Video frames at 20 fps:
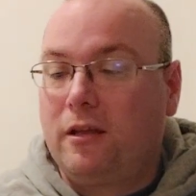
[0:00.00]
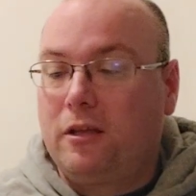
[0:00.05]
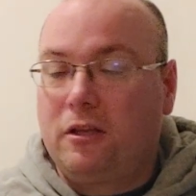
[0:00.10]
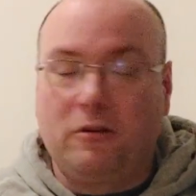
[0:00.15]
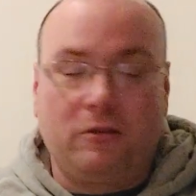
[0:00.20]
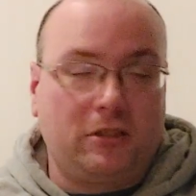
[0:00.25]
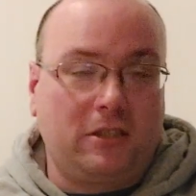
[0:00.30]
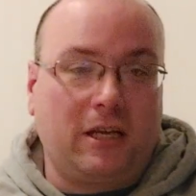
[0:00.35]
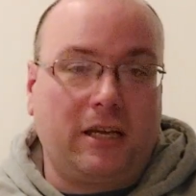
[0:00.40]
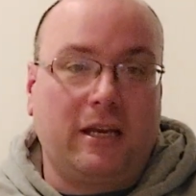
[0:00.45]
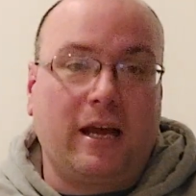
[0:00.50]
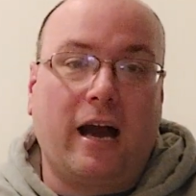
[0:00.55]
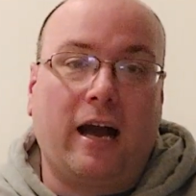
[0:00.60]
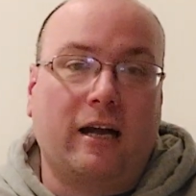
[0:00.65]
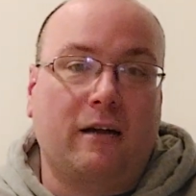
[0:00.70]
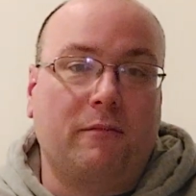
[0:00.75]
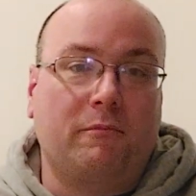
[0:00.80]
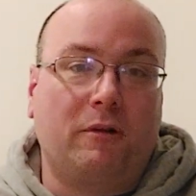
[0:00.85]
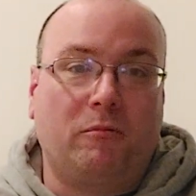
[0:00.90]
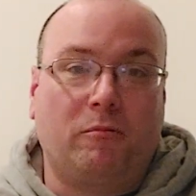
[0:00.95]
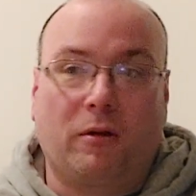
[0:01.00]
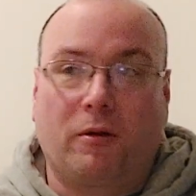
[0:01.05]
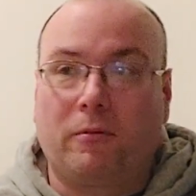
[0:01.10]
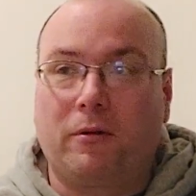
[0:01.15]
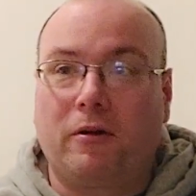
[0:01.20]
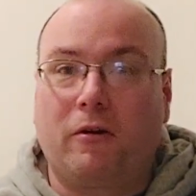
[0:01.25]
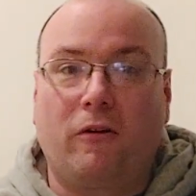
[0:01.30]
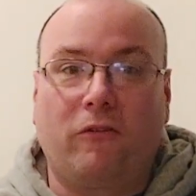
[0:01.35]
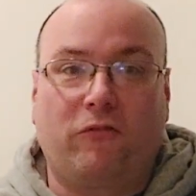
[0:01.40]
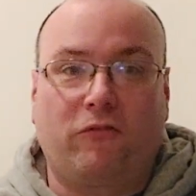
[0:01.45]
You say, Nakama, where are
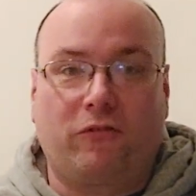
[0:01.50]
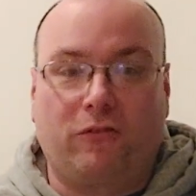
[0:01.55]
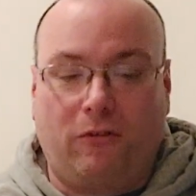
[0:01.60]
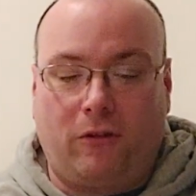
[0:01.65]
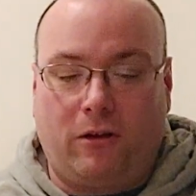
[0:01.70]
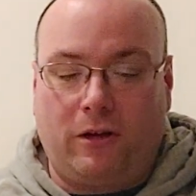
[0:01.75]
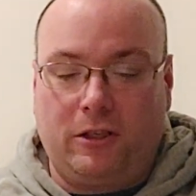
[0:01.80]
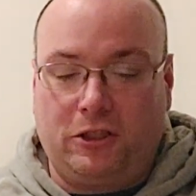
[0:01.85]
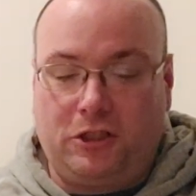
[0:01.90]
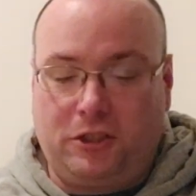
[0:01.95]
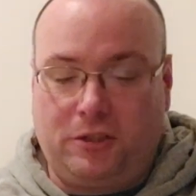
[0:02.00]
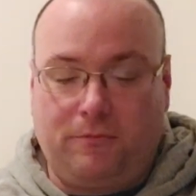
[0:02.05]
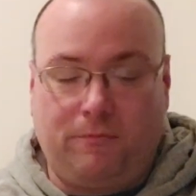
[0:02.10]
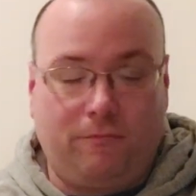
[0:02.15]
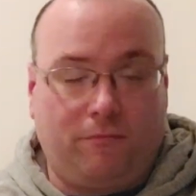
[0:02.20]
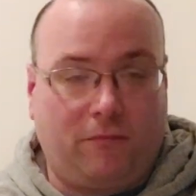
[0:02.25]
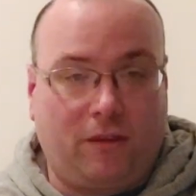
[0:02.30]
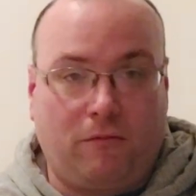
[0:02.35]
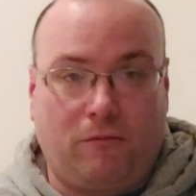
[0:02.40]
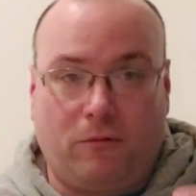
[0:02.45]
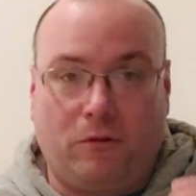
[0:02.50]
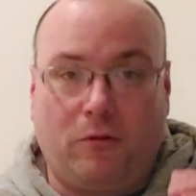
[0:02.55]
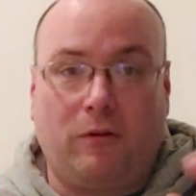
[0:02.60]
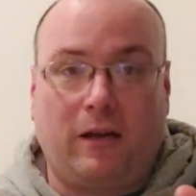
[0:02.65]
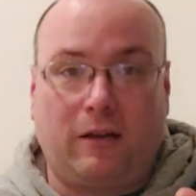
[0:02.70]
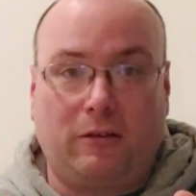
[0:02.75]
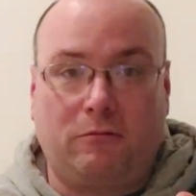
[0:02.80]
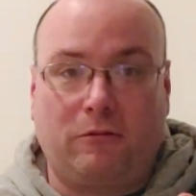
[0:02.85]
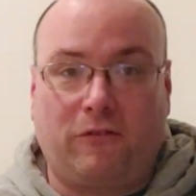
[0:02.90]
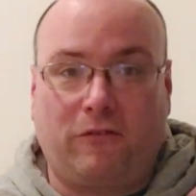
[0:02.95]
we going for lunch? If we're going
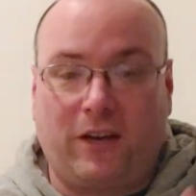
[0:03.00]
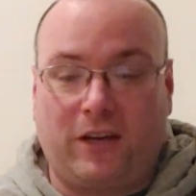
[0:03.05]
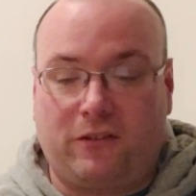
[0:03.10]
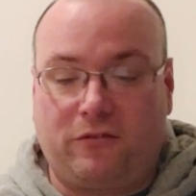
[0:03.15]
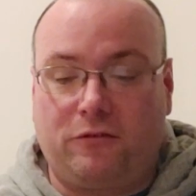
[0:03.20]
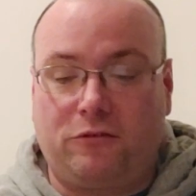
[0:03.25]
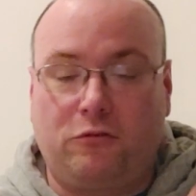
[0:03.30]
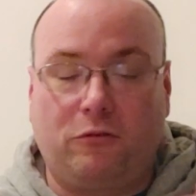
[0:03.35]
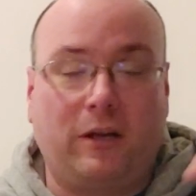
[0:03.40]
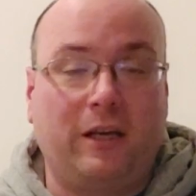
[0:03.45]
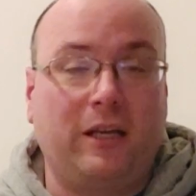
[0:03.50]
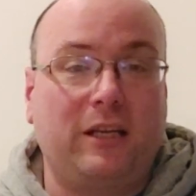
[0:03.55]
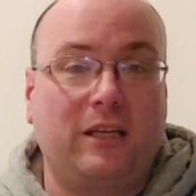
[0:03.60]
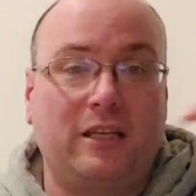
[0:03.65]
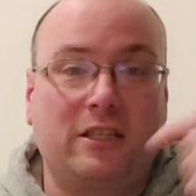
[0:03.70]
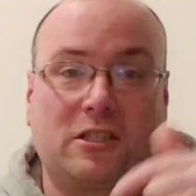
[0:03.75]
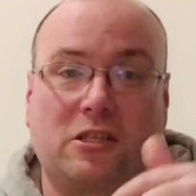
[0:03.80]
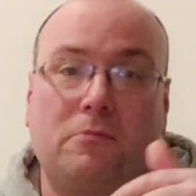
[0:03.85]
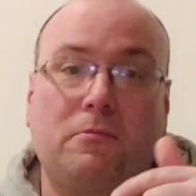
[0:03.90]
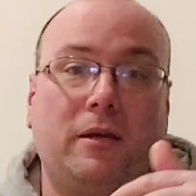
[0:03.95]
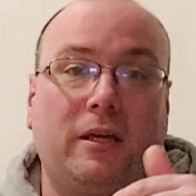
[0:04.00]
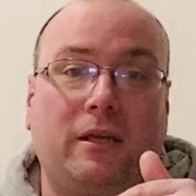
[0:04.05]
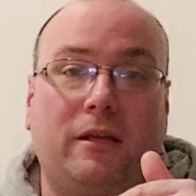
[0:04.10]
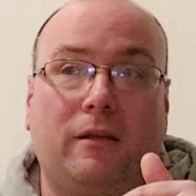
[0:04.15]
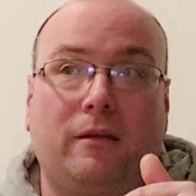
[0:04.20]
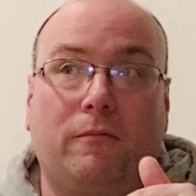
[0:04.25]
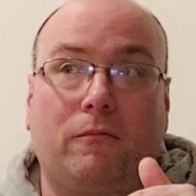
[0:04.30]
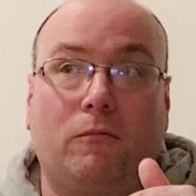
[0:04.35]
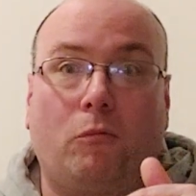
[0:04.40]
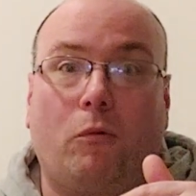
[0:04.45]
out to a fast food joint, it's going to
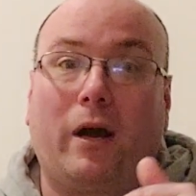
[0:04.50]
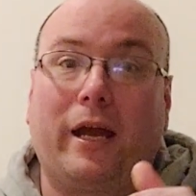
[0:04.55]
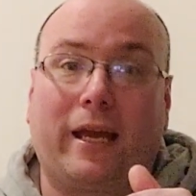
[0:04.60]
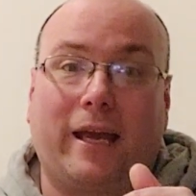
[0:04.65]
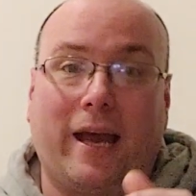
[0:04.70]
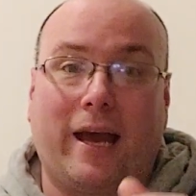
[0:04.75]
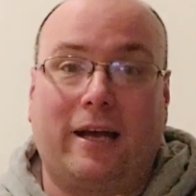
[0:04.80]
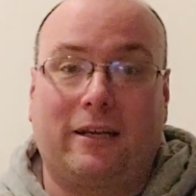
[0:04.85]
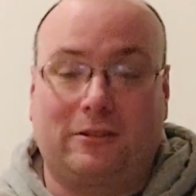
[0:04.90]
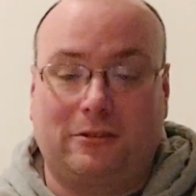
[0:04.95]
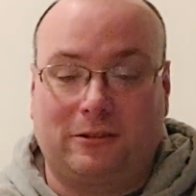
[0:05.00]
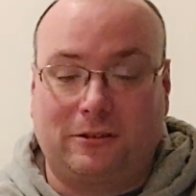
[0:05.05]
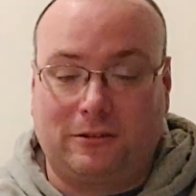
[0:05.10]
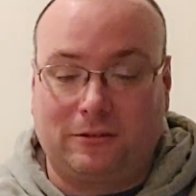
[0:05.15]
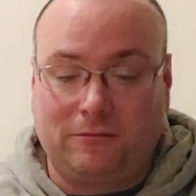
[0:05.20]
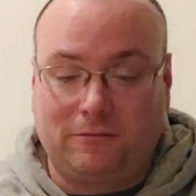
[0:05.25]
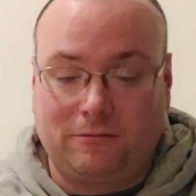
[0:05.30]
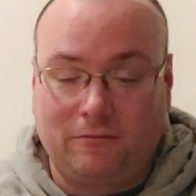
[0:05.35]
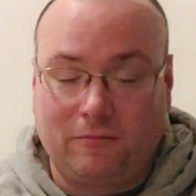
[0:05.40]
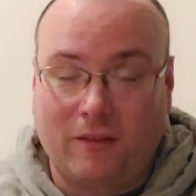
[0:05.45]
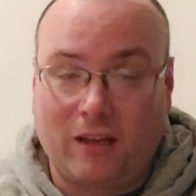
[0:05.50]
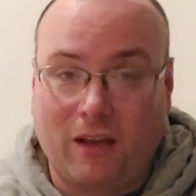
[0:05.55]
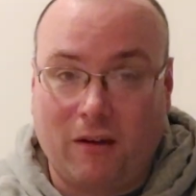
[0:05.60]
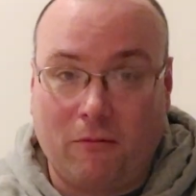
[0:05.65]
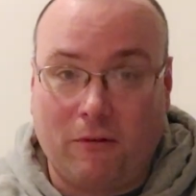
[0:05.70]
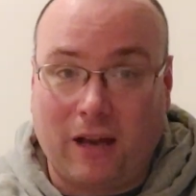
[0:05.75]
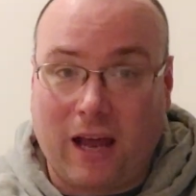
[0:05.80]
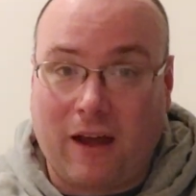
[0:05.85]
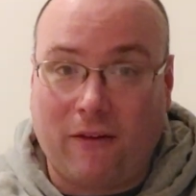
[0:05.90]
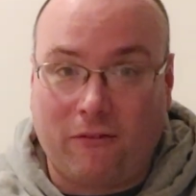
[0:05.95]
be White Castle
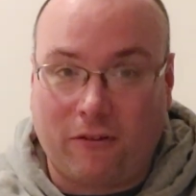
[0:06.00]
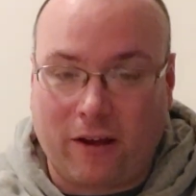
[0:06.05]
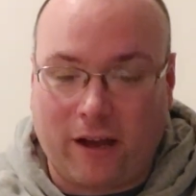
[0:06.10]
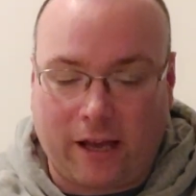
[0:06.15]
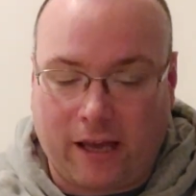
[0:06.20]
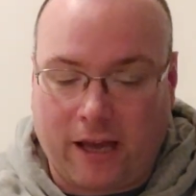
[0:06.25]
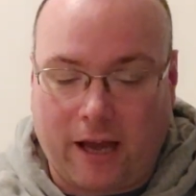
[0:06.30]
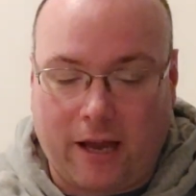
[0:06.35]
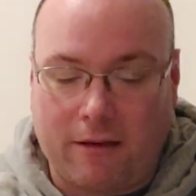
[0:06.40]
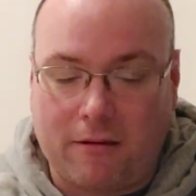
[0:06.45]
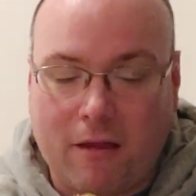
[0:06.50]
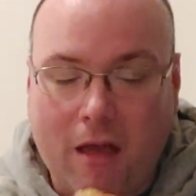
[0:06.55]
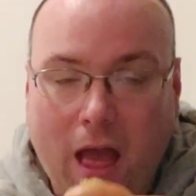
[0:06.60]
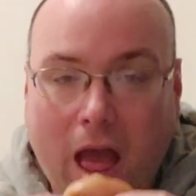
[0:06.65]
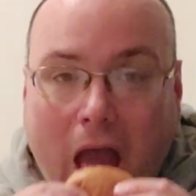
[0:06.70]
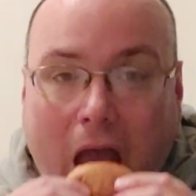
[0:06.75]
whenever I can.